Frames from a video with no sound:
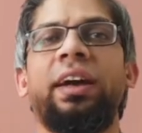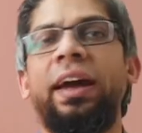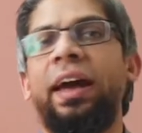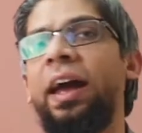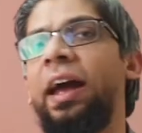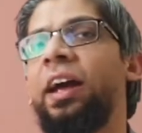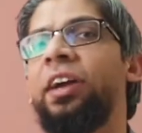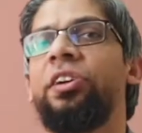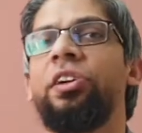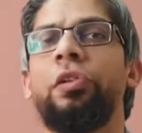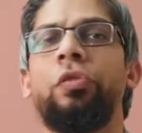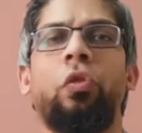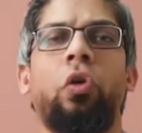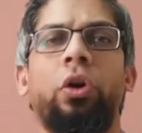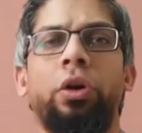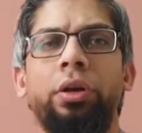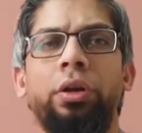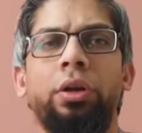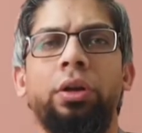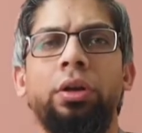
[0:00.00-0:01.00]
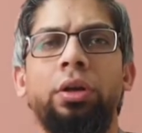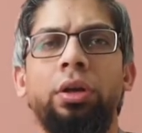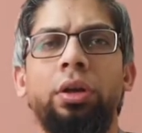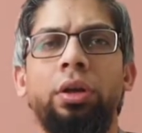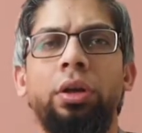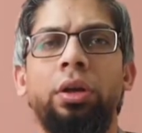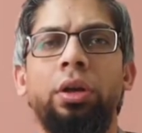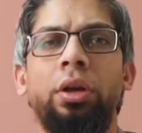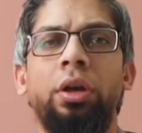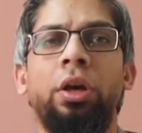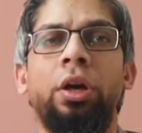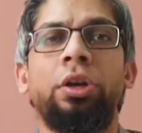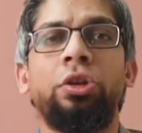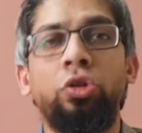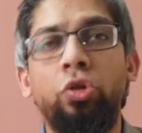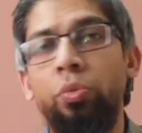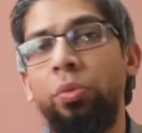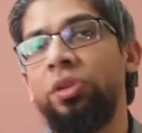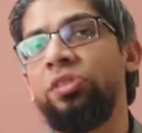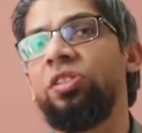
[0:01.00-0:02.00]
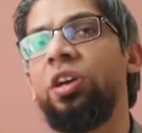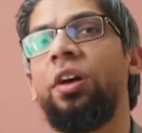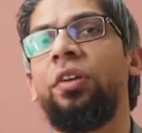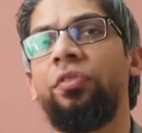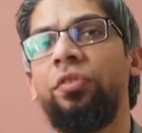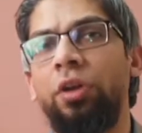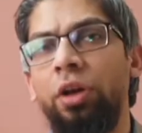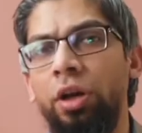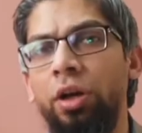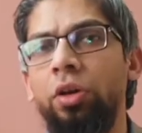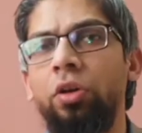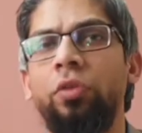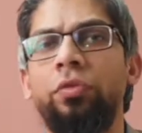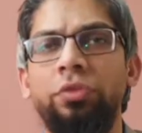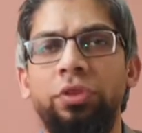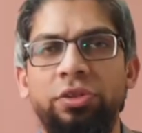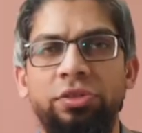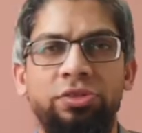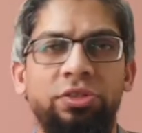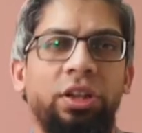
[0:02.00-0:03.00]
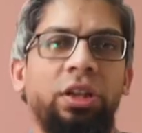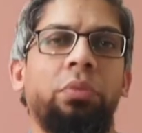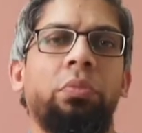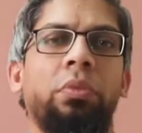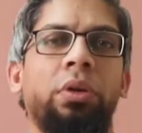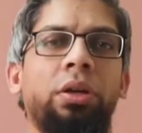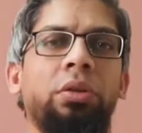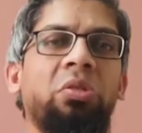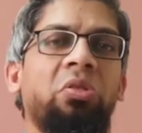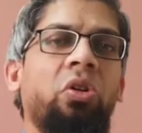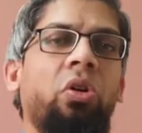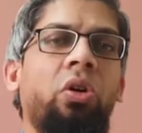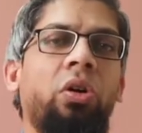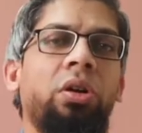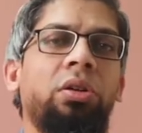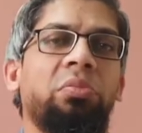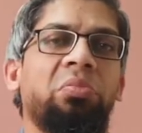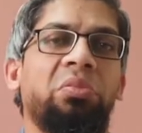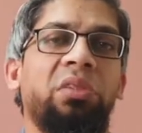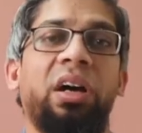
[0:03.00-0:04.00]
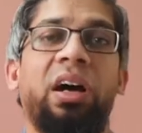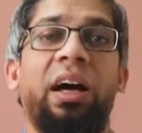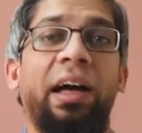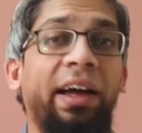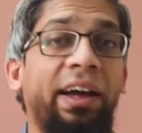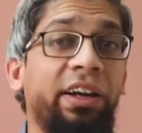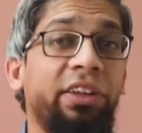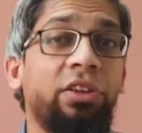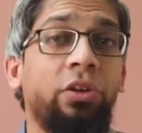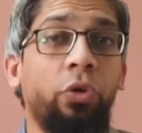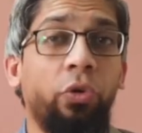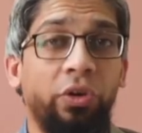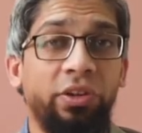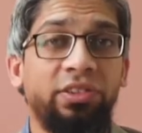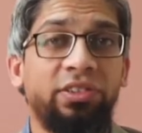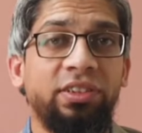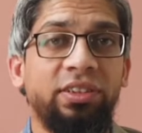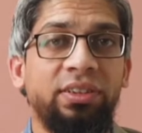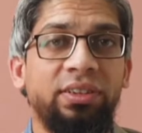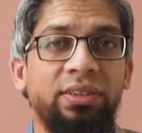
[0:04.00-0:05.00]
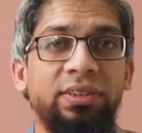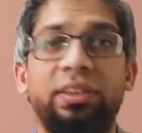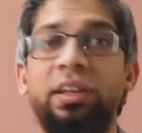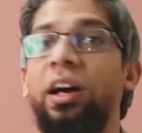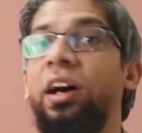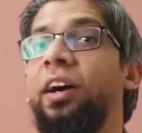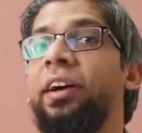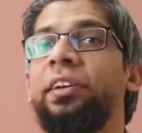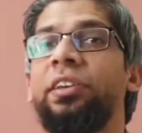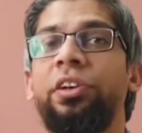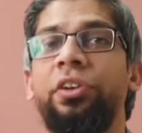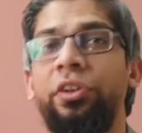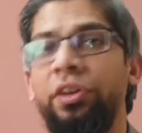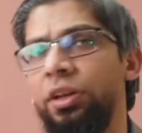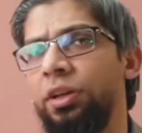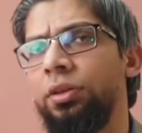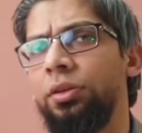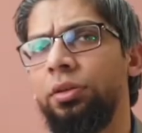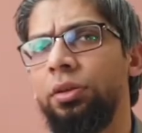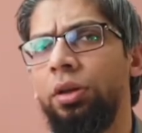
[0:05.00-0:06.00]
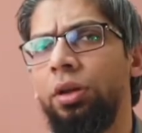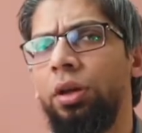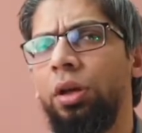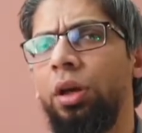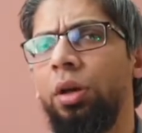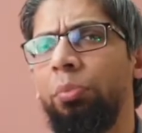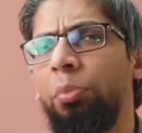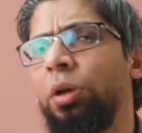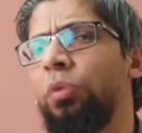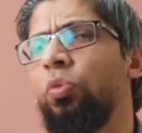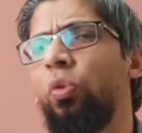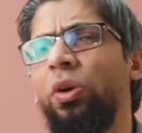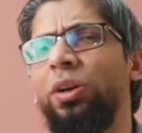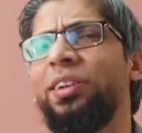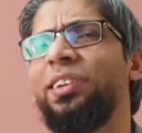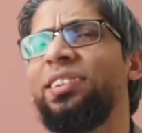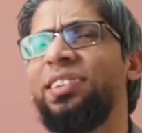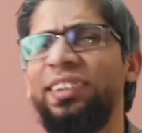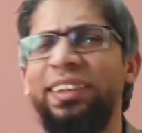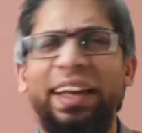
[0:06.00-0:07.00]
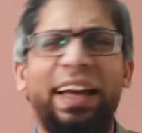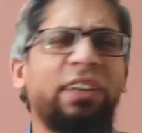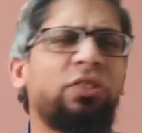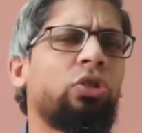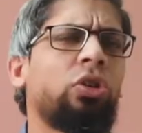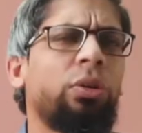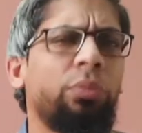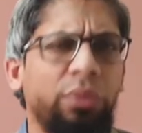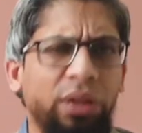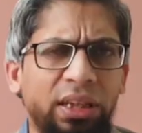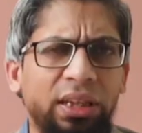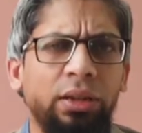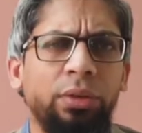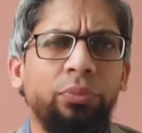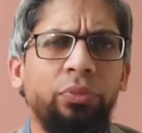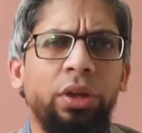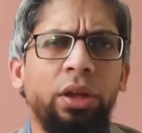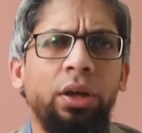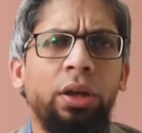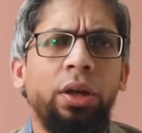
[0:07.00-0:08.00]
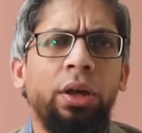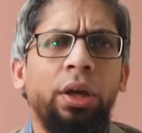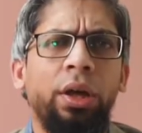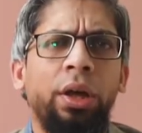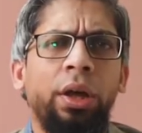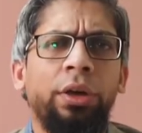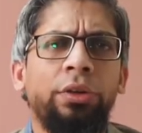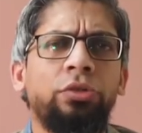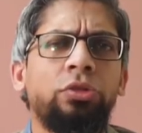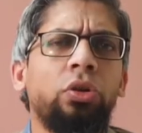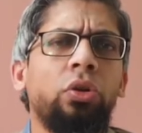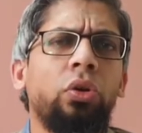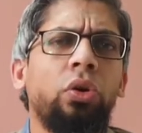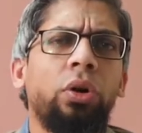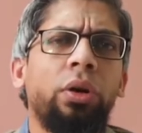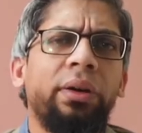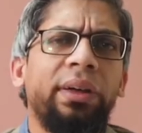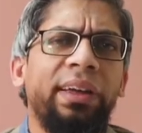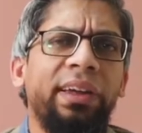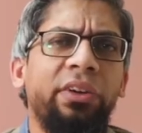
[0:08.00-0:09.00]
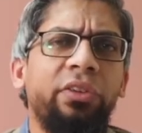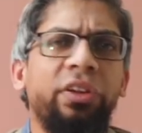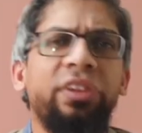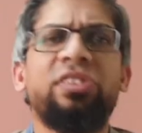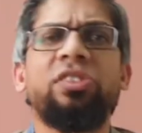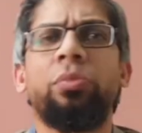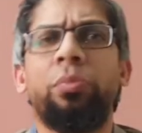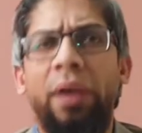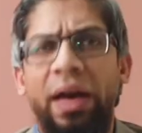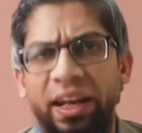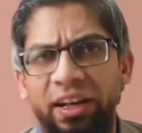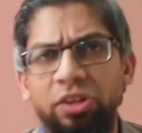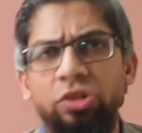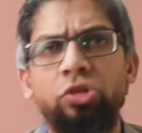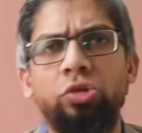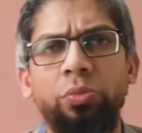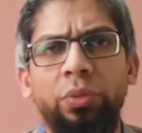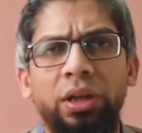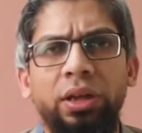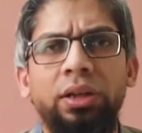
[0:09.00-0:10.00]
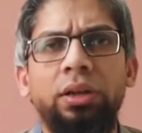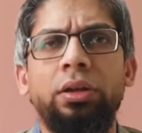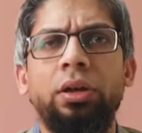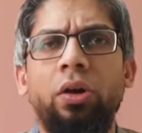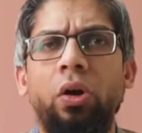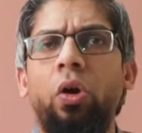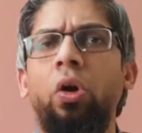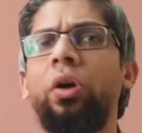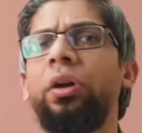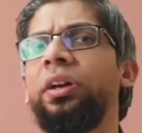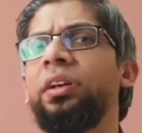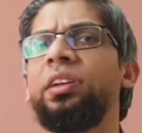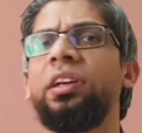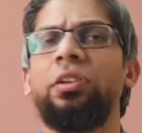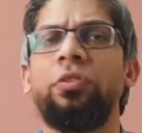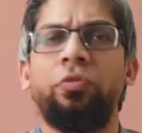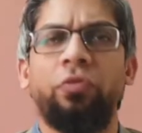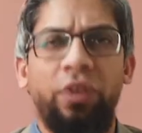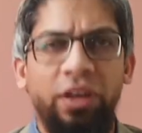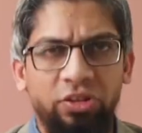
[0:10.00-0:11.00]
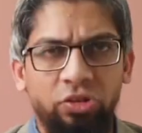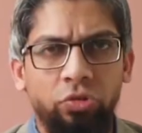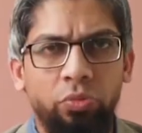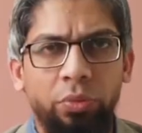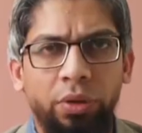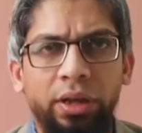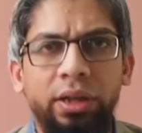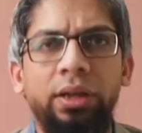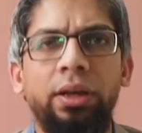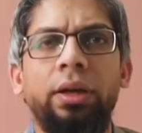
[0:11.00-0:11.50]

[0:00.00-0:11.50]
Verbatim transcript: and reward. You must have heard of this statement called the higher the risk, the higher the return. But what does it actually mean? So in risk management or in investment,